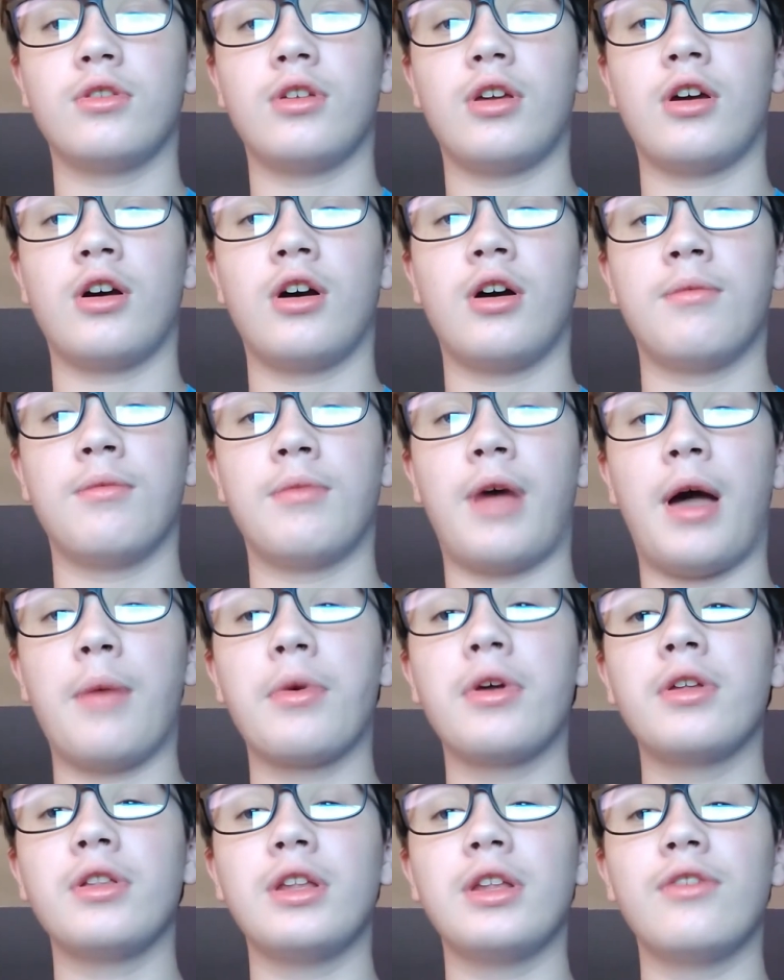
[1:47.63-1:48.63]
I'm
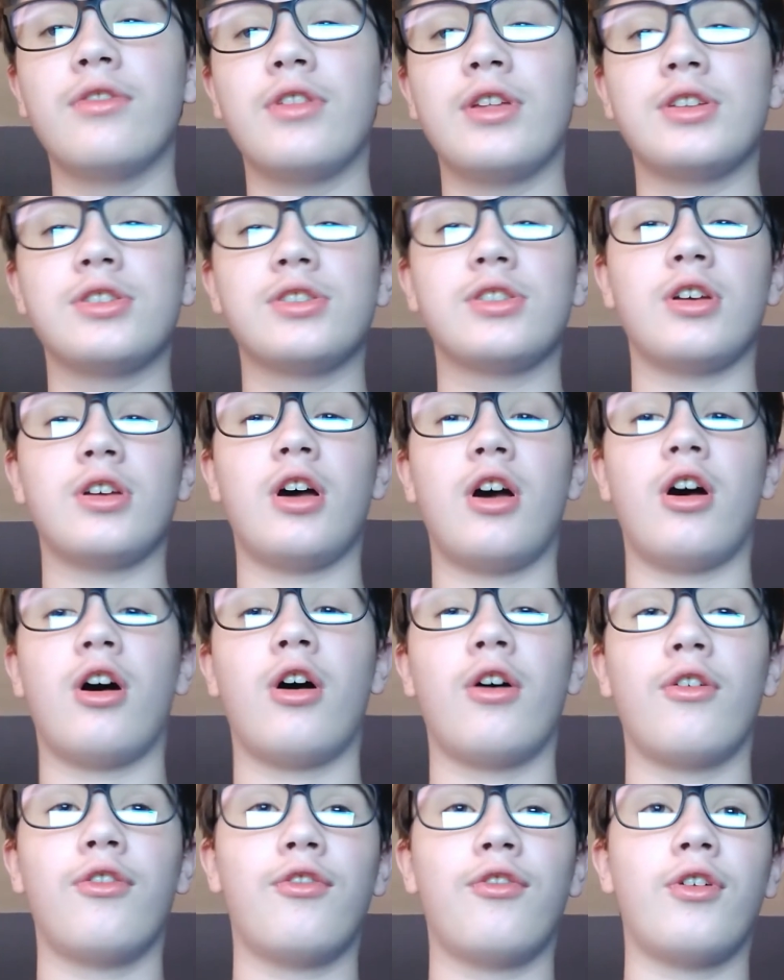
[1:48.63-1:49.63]
going to leave this
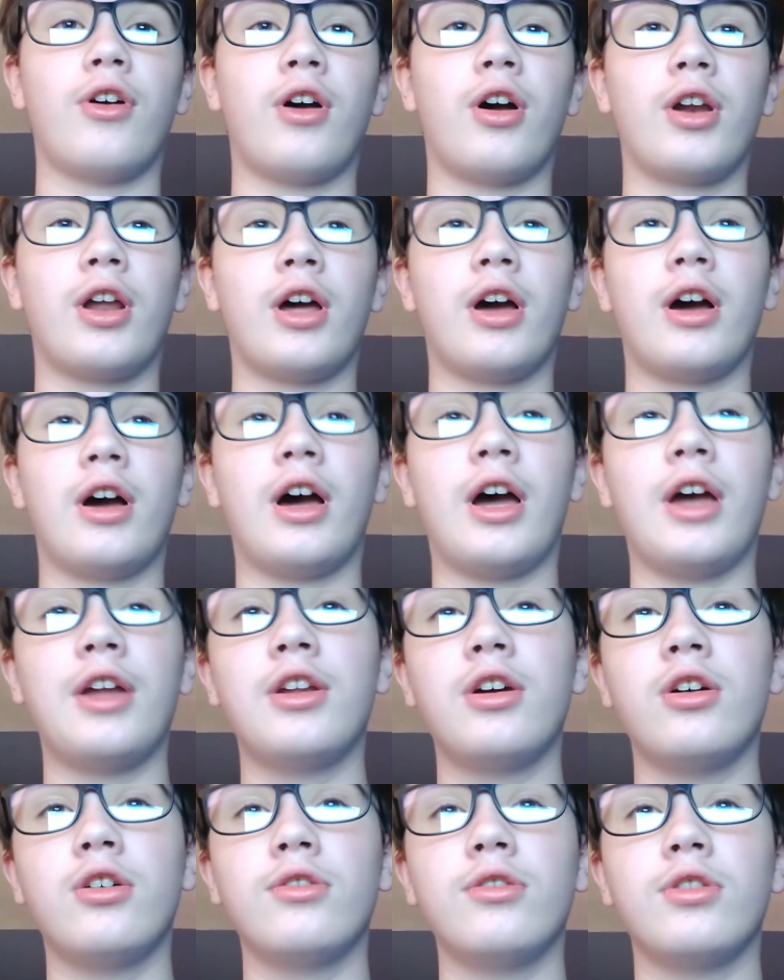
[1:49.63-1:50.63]
off on a high
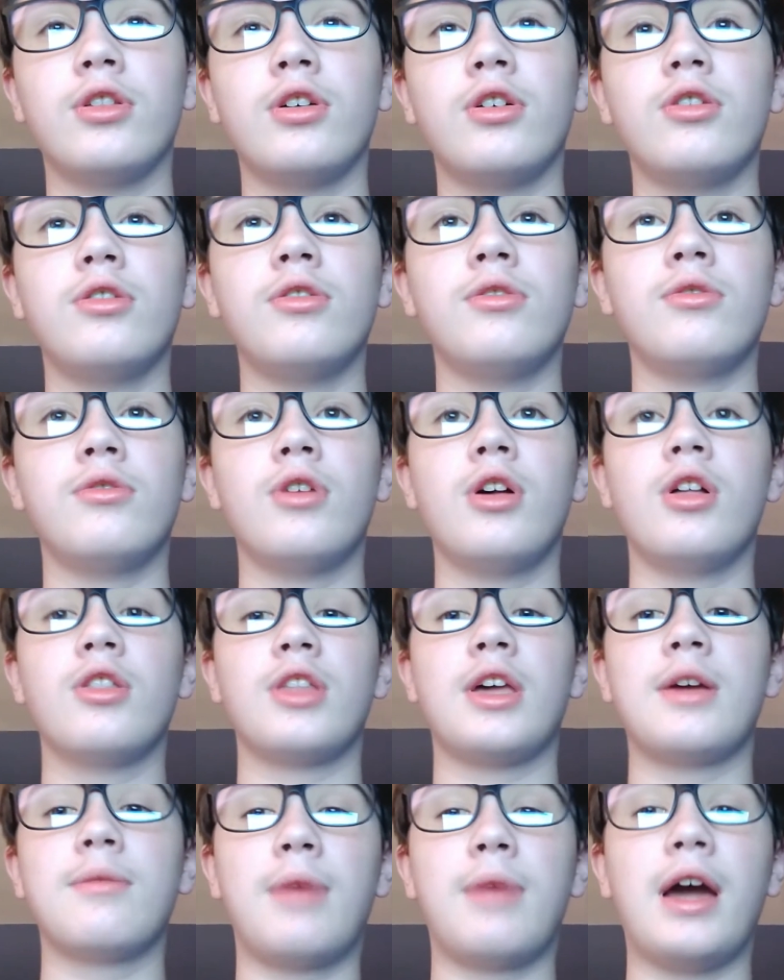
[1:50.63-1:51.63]
note, though.
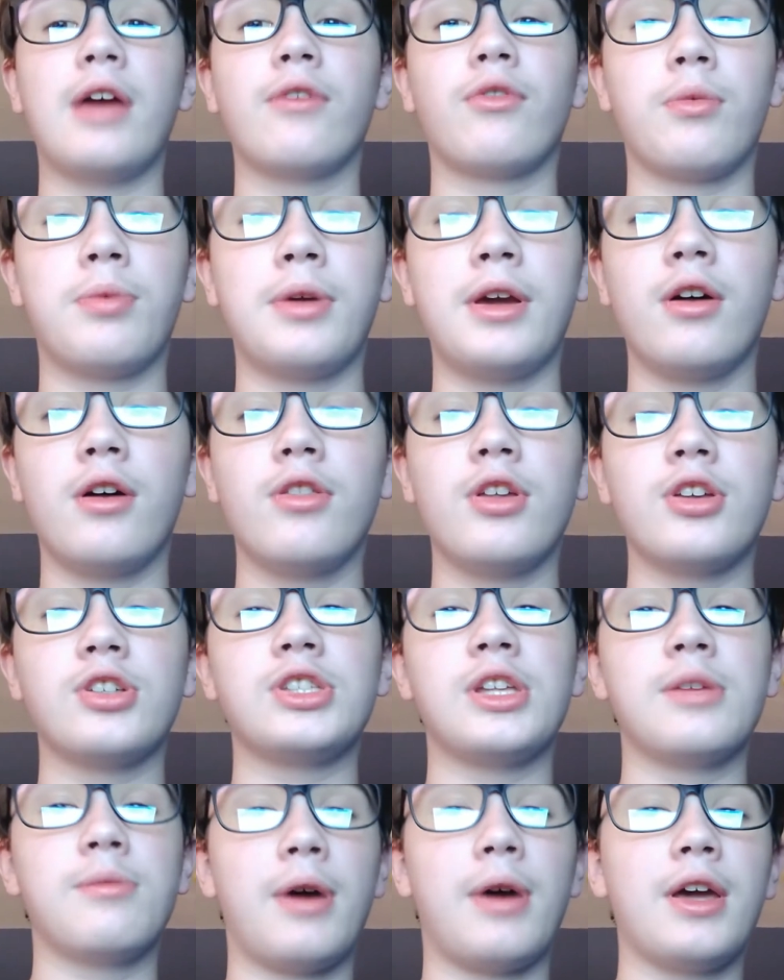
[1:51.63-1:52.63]
They might repeal this,
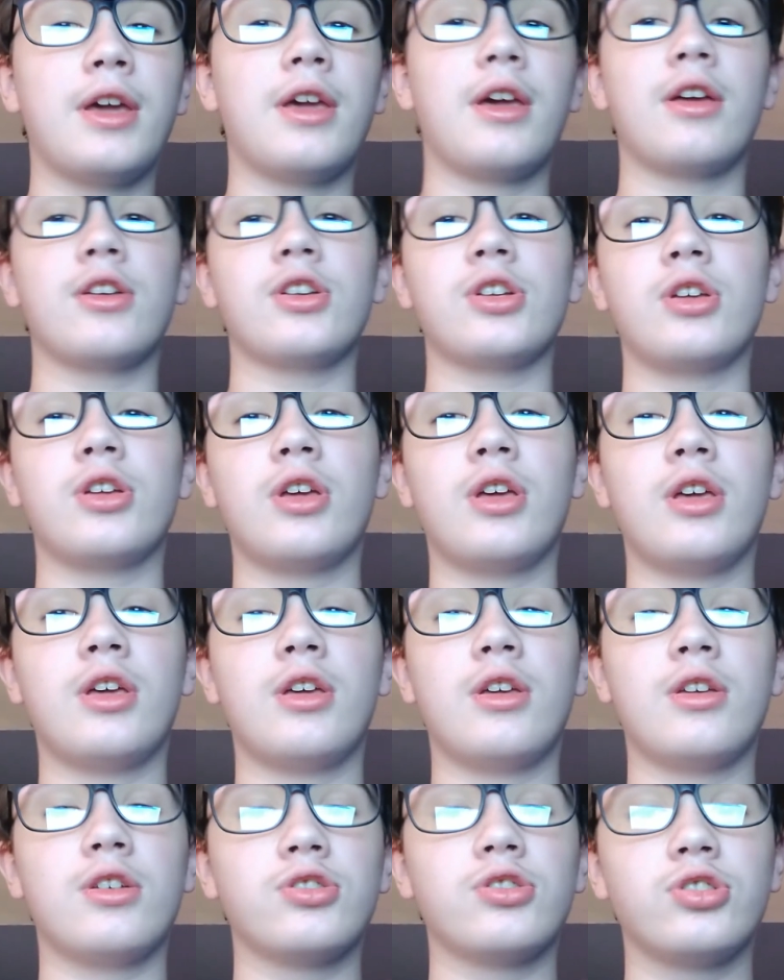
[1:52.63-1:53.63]
they might
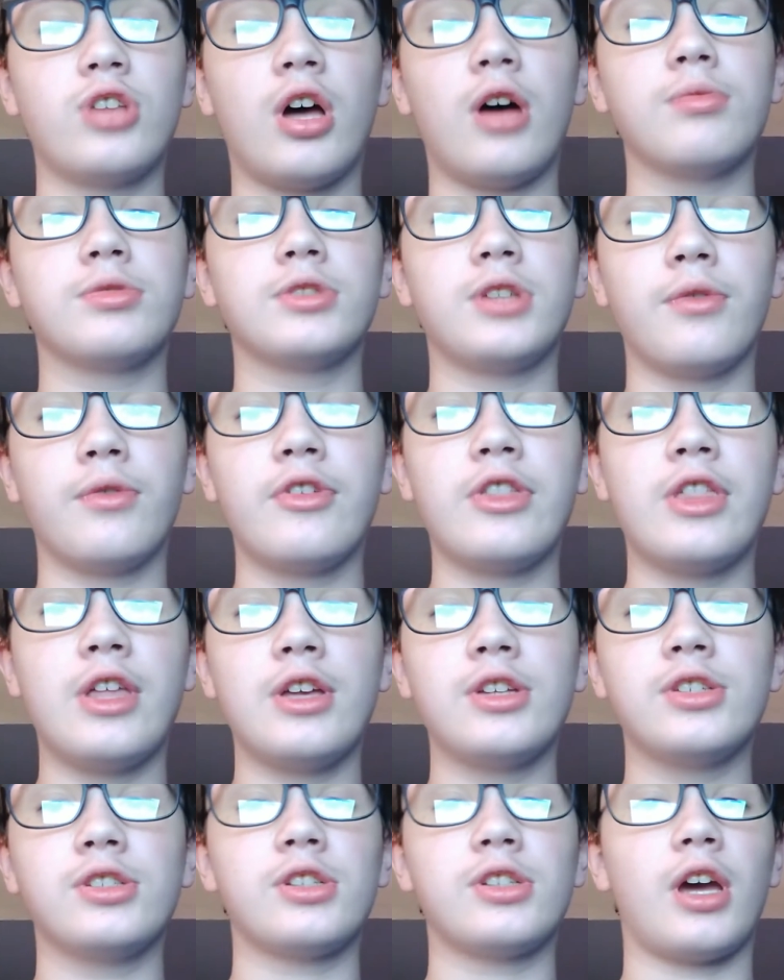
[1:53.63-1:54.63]
stop some of
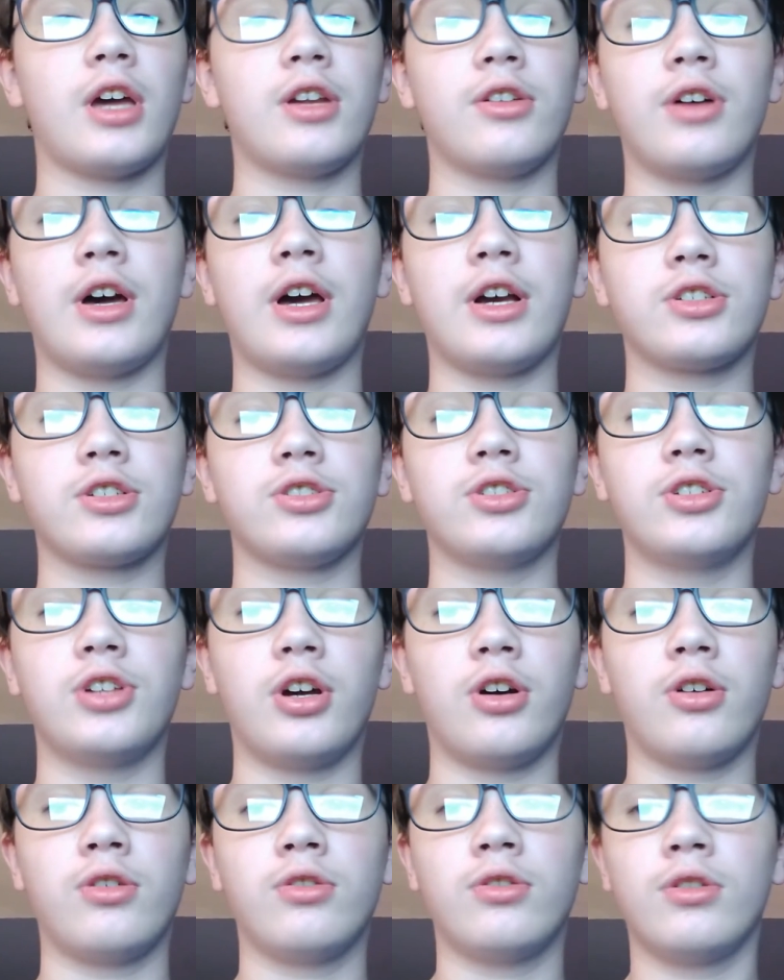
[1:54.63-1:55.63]
this. I don't actually
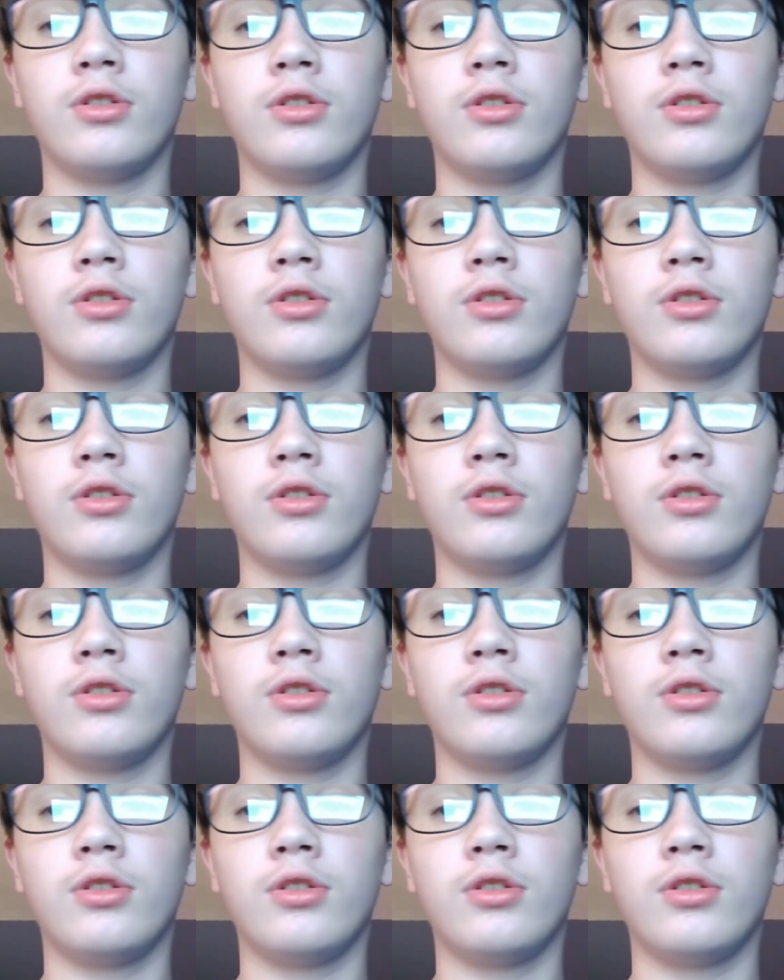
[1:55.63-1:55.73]
know.